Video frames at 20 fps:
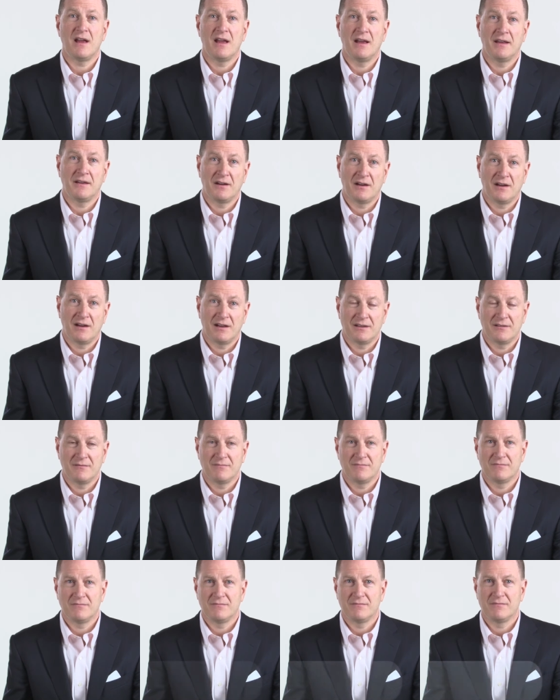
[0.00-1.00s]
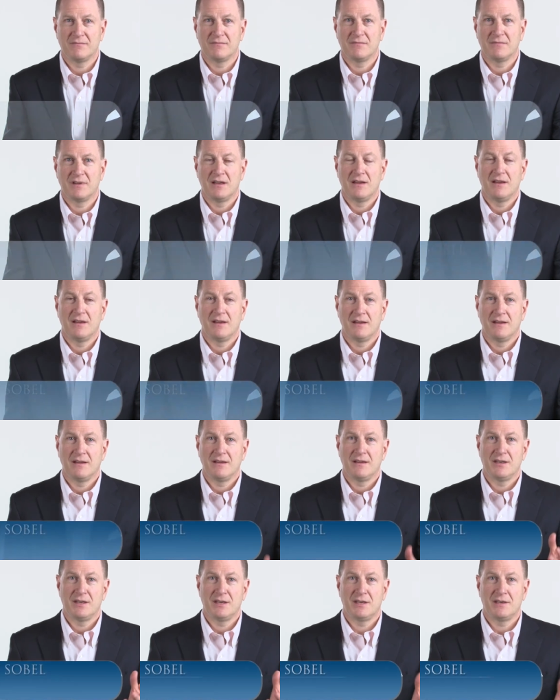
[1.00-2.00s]
and on.
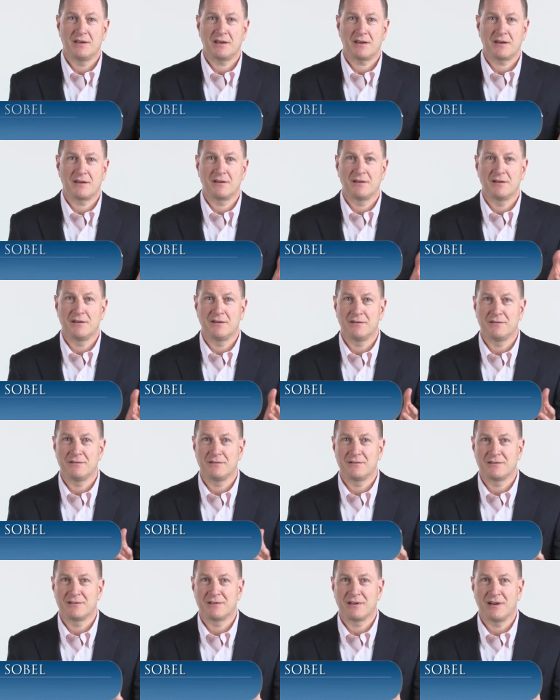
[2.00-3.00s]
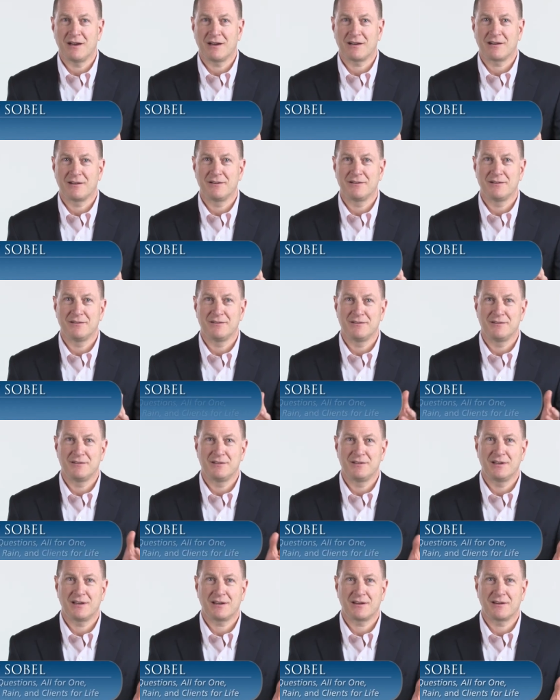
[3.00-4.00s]
Tick, tock,
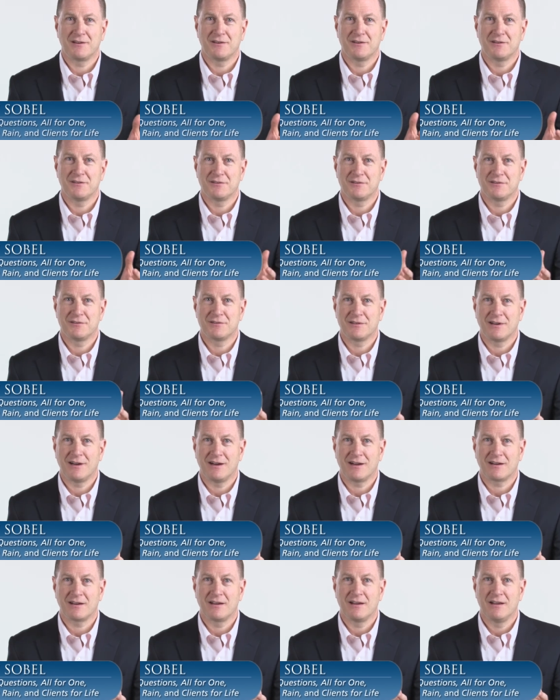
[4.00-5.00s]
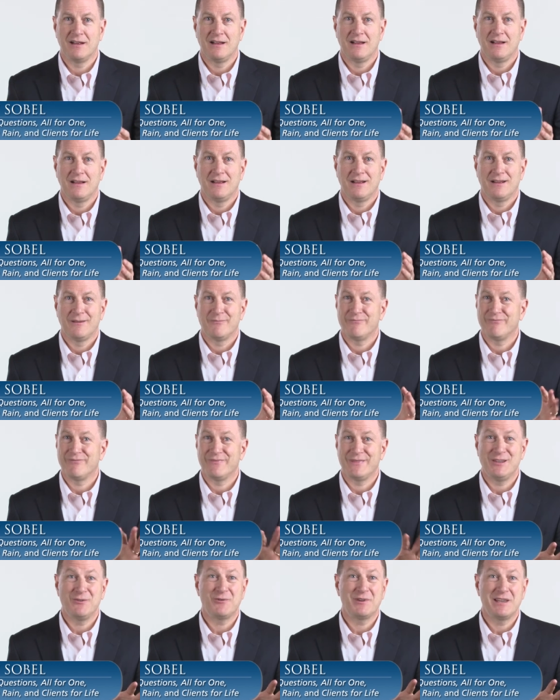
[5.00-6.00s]
tick, tock.
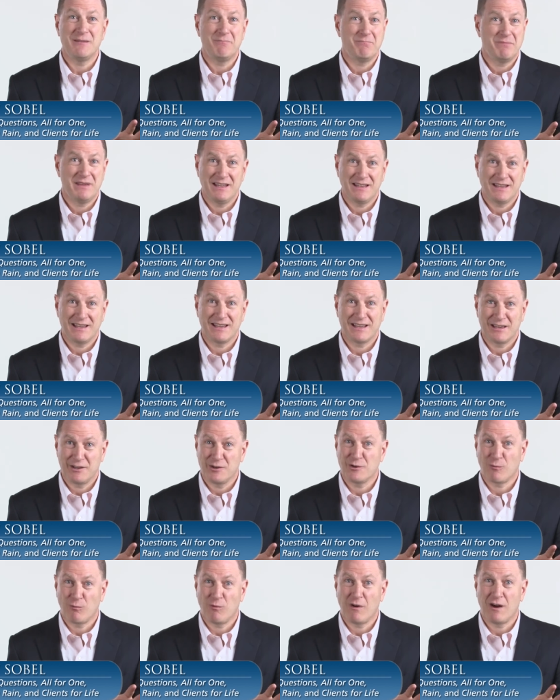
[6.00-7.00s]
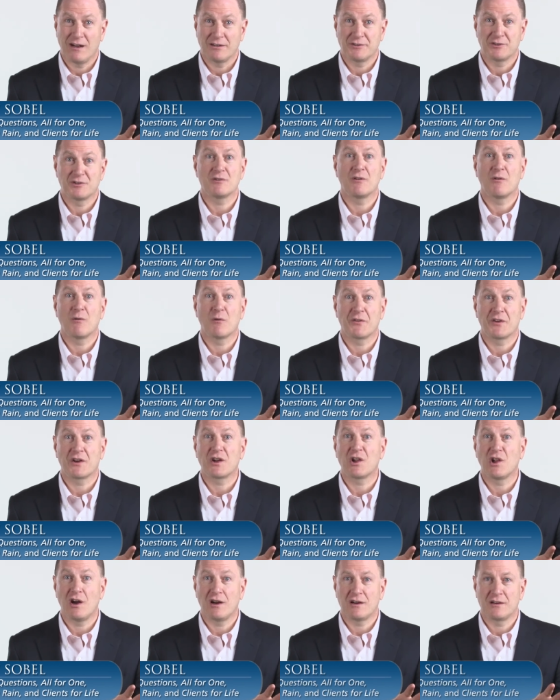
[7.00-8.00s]
You keep peeking at your watch or the
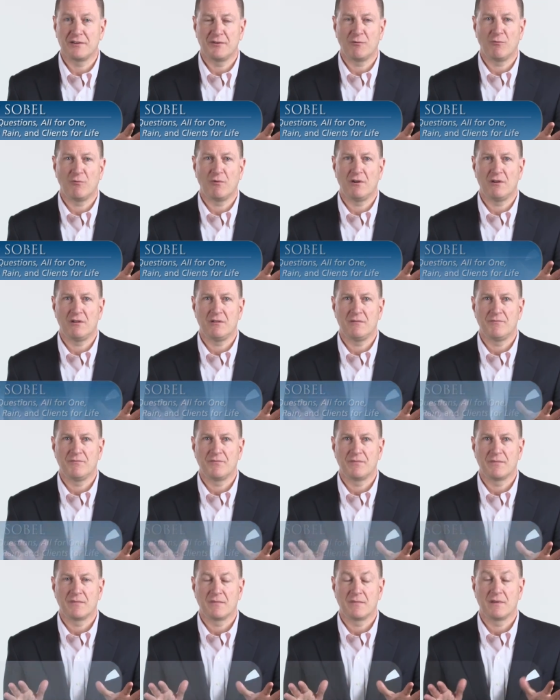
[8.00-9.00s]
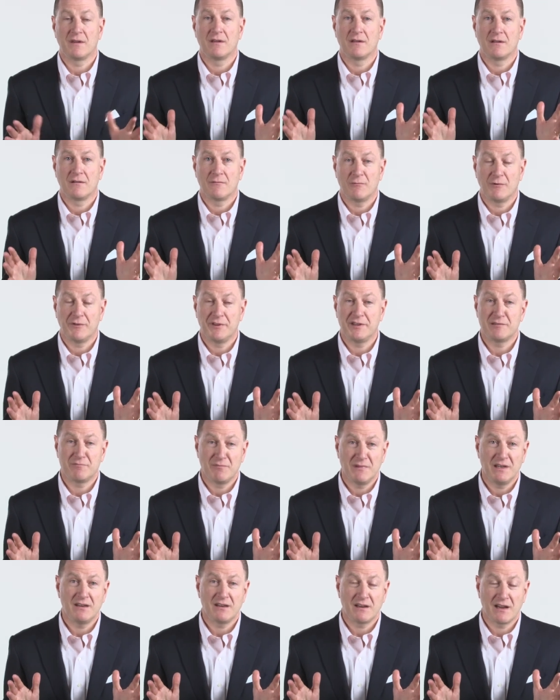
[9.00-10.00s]
clock on the wall. Will this
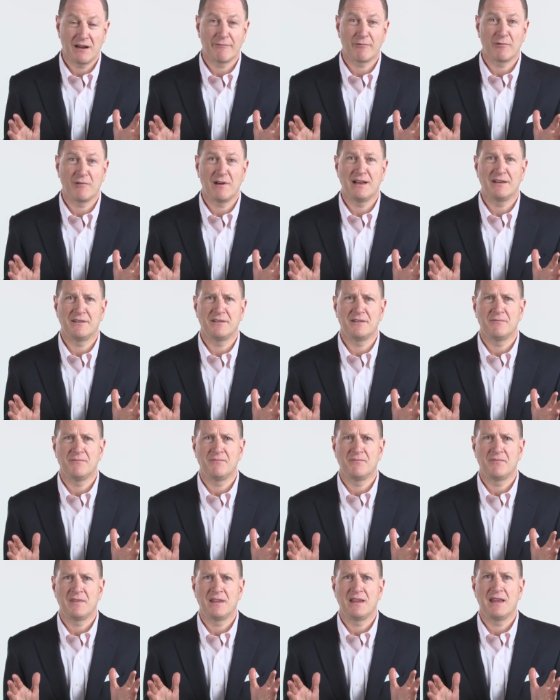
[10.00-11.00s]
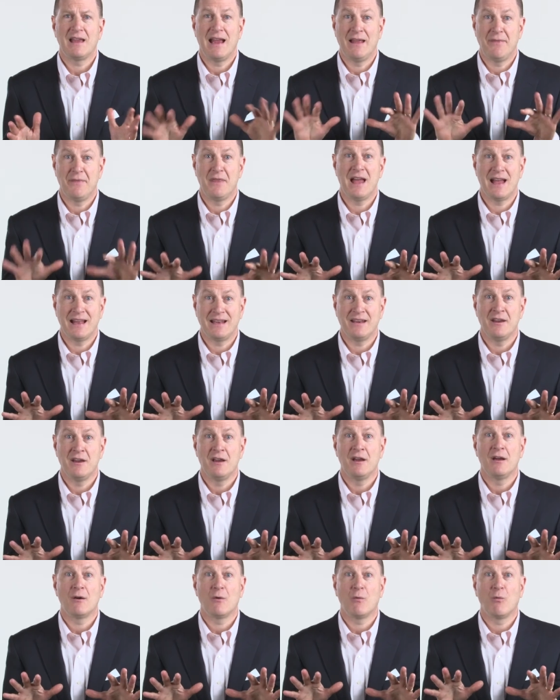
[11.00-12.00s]
meeting ever end? And then,
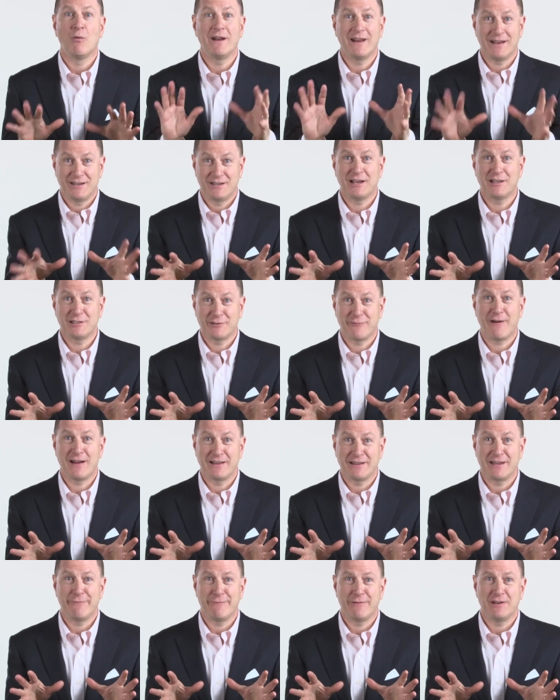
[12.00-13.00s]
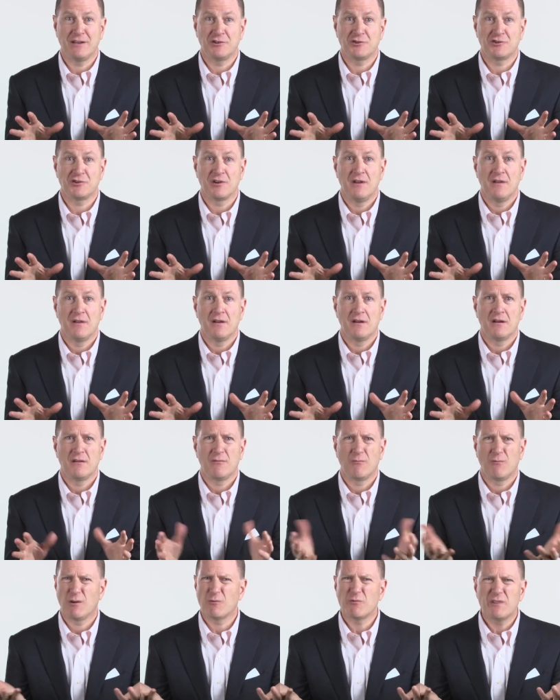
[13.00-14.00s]
when it does finally finish,
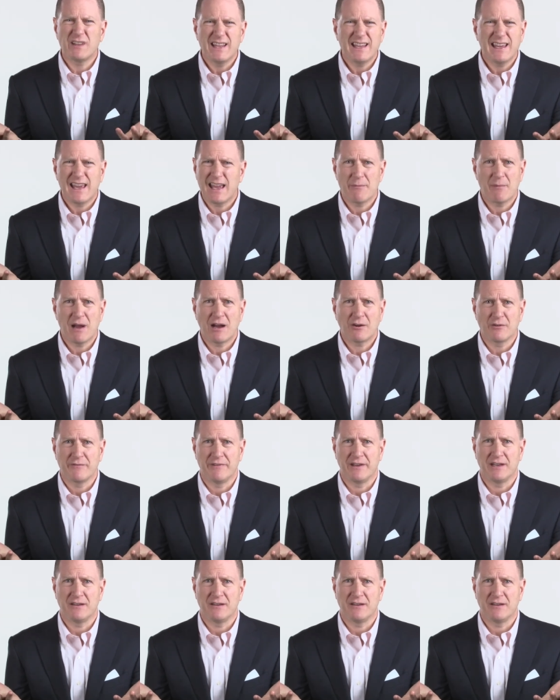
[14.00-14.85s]
what really came out of